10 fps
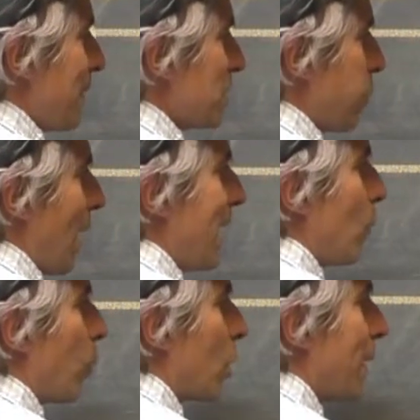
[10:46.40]
this way,
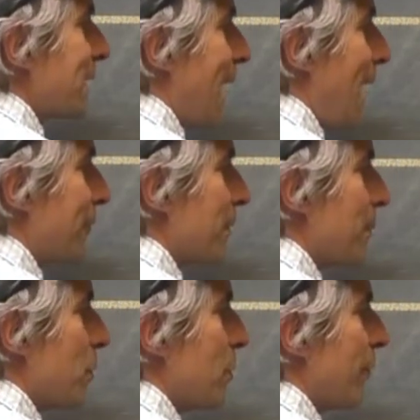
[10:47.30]
we're going to have to
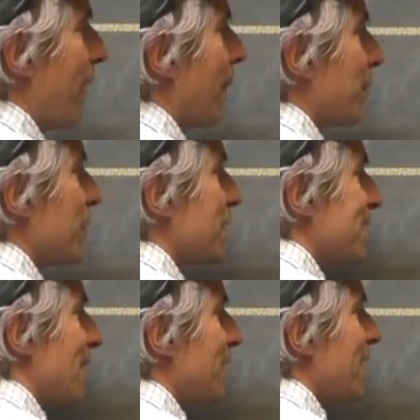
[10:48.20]
move to
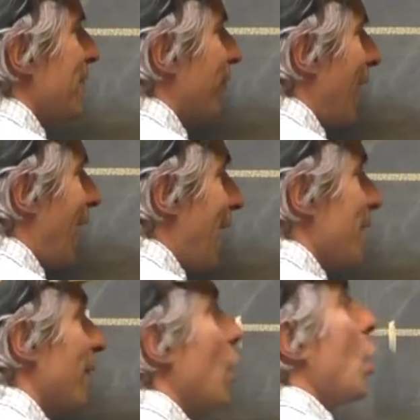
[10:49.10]

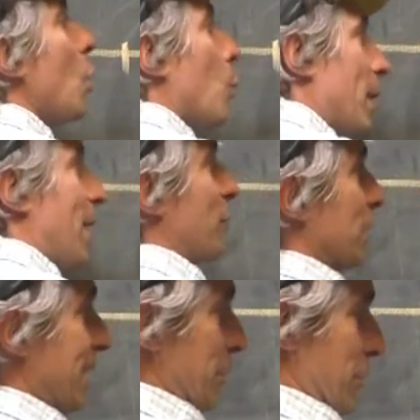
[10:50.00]
75 whatever
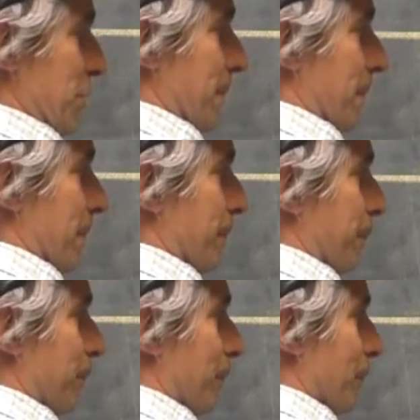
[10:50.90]
liters.
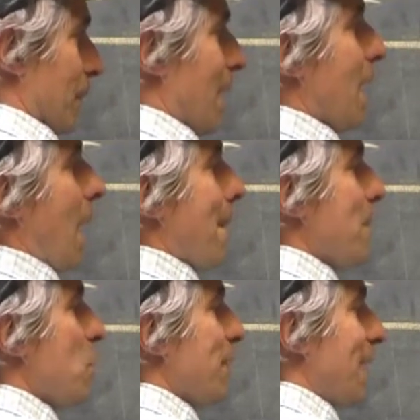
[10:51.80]

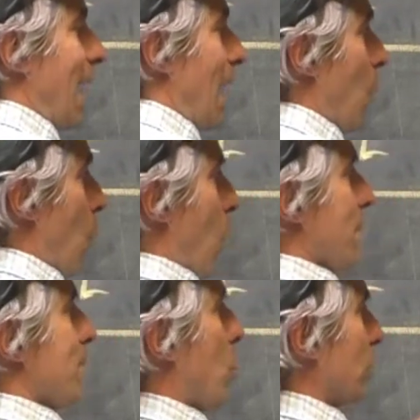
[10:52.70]
Moving
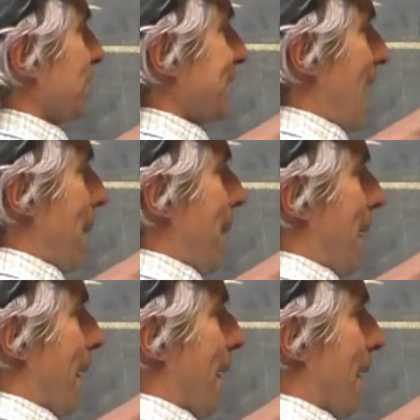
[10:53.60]
one more step
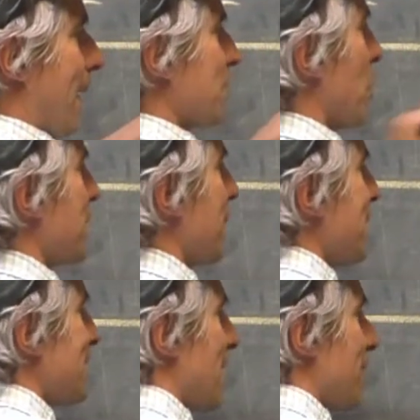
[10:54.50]
is going to be
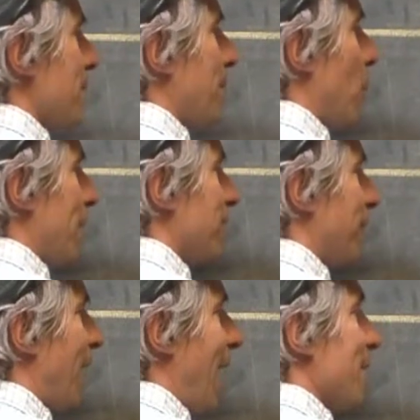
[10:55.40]

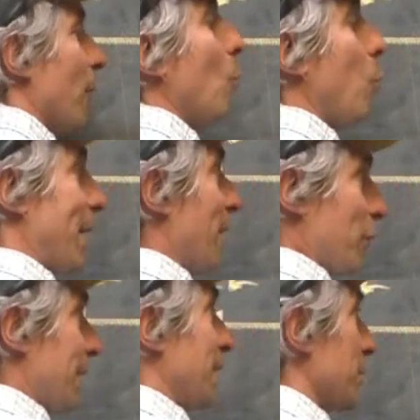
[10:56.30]
7.5 whatever
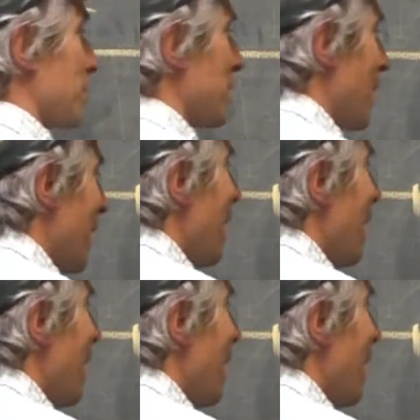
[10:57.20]
liters.